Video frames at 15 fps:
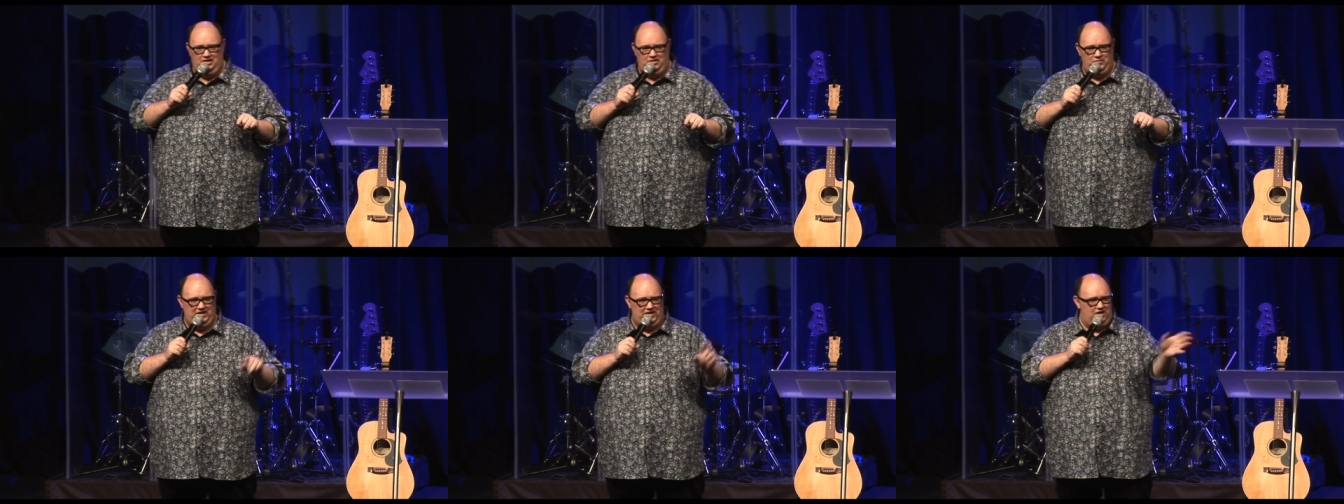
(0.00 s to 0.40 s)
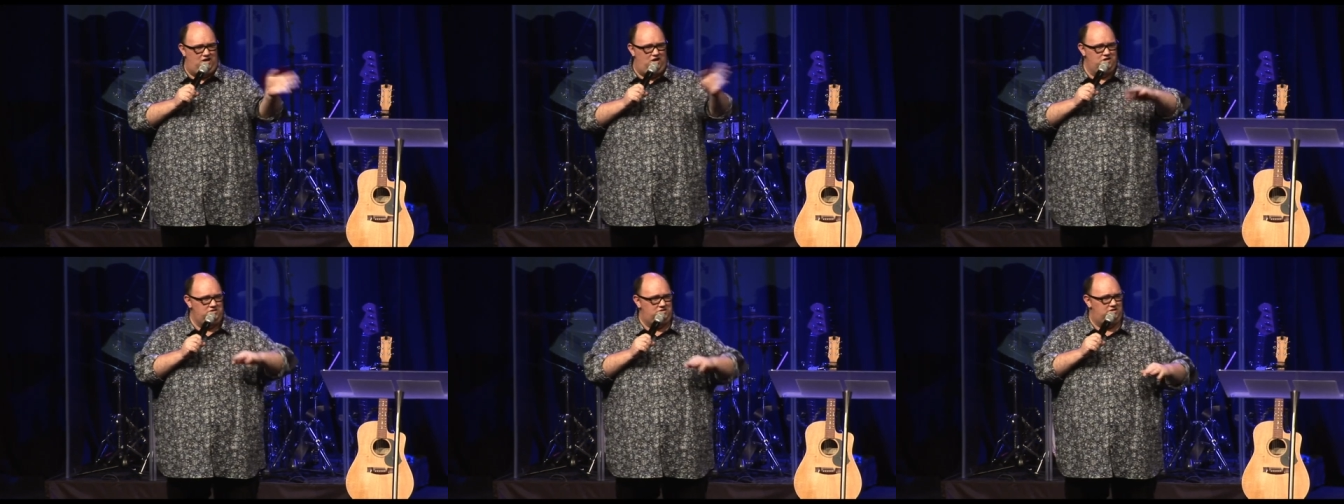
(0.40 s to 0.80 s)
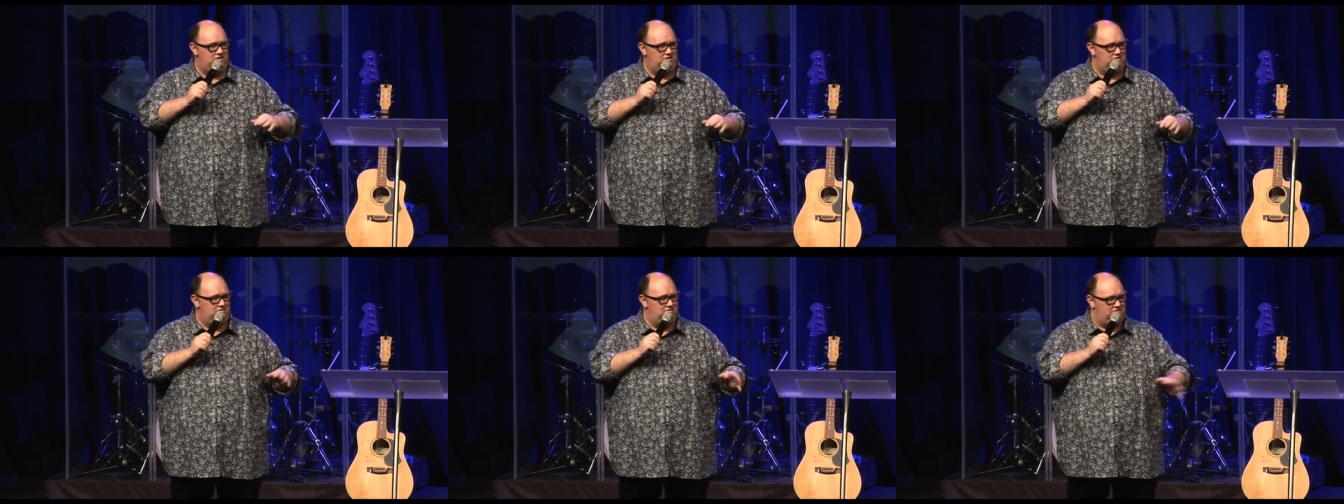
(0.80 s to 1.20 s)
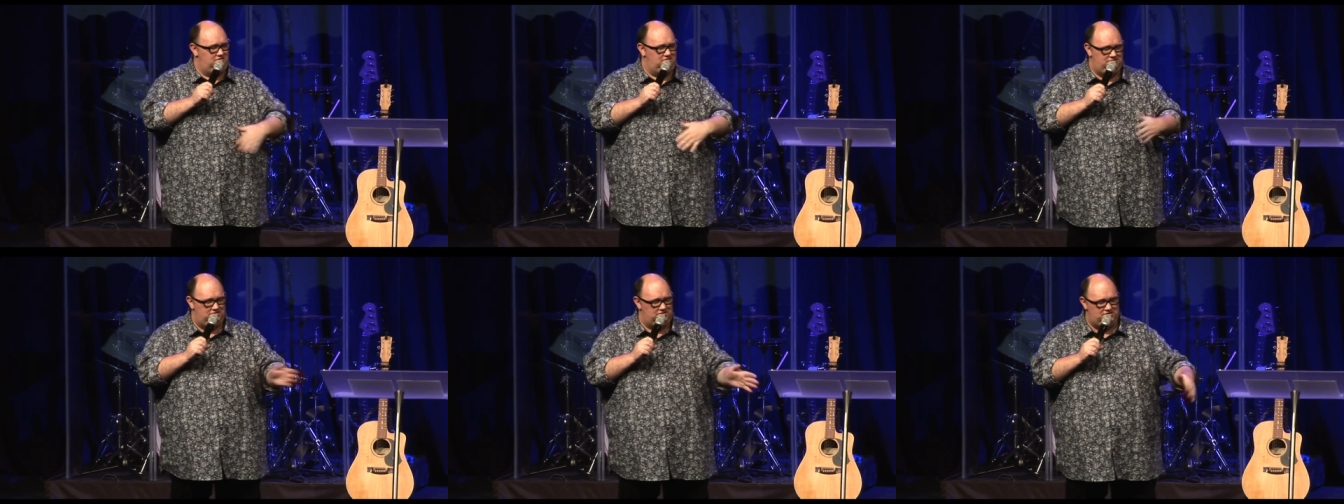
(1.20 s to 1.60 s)
we're going to close the, the,
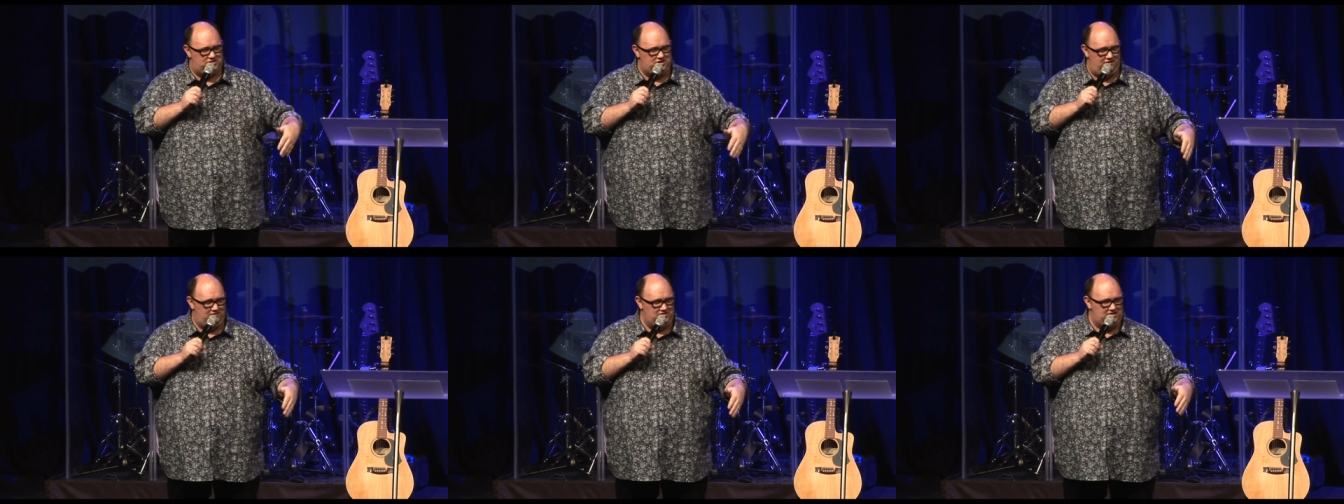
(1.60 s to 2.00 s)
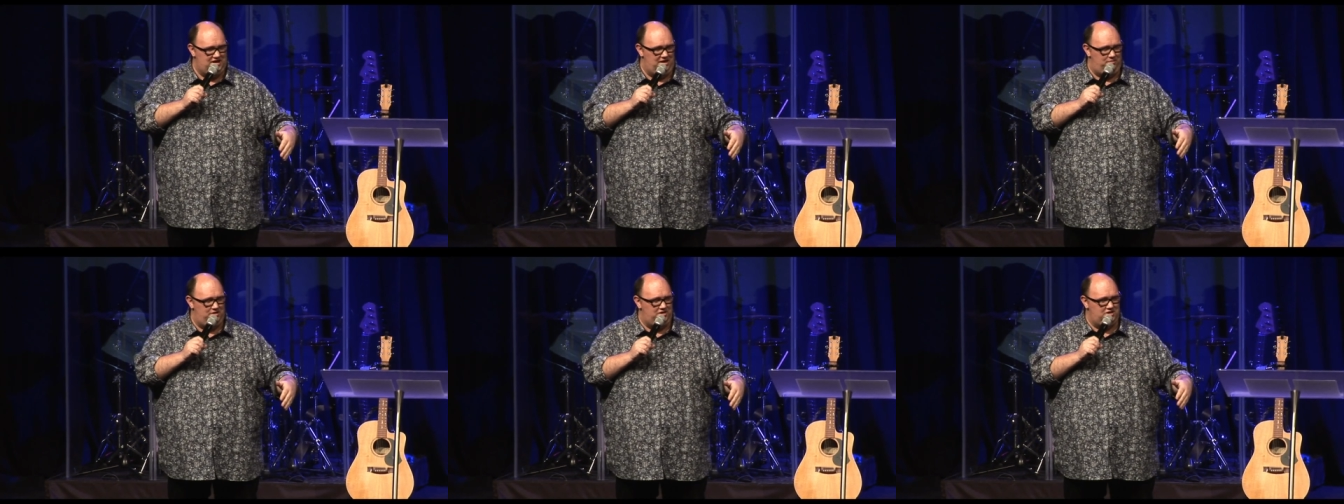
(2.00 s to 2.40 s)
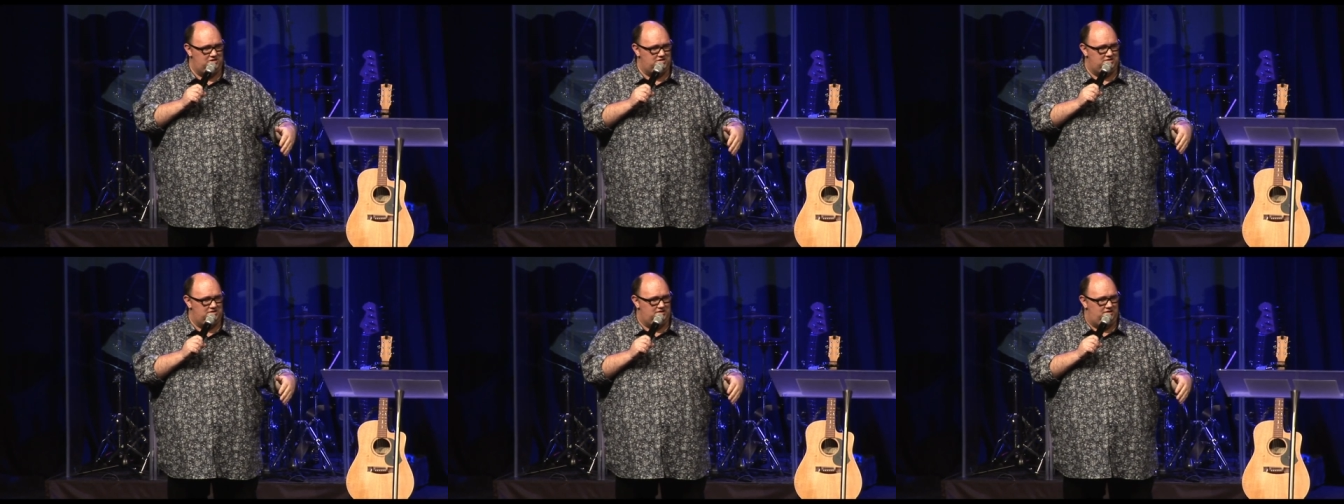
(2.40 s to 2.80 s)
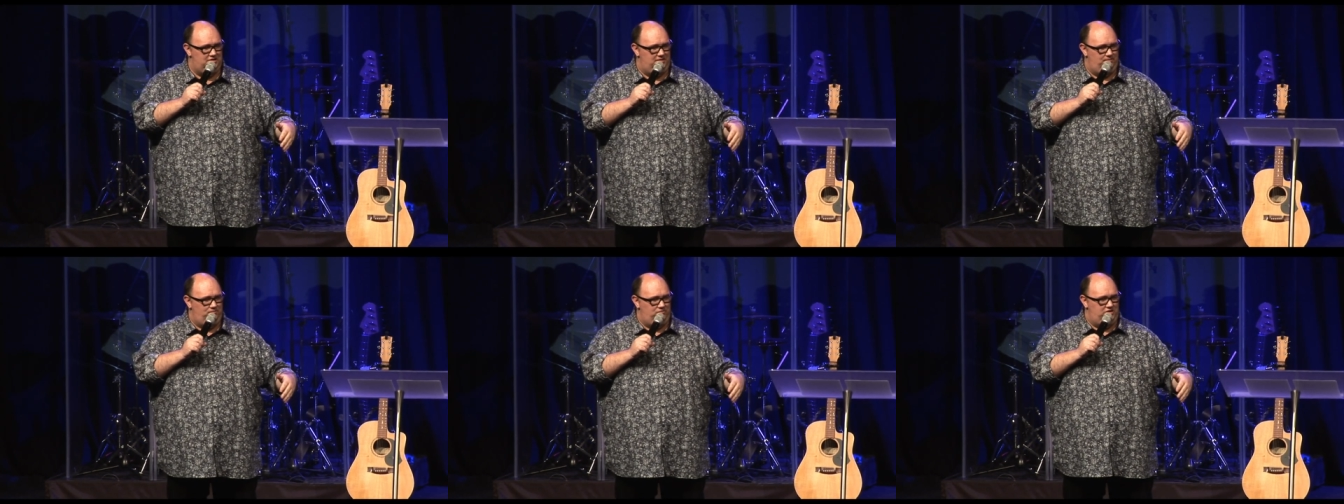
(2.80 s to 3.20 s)
the, the service now, but he goes,
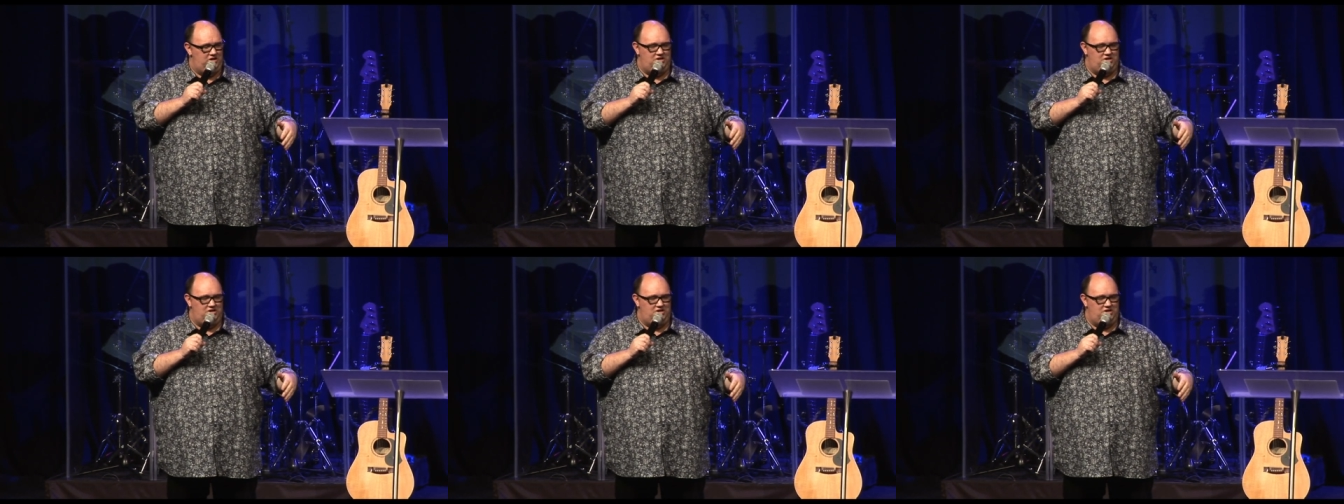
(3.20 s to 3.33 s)
he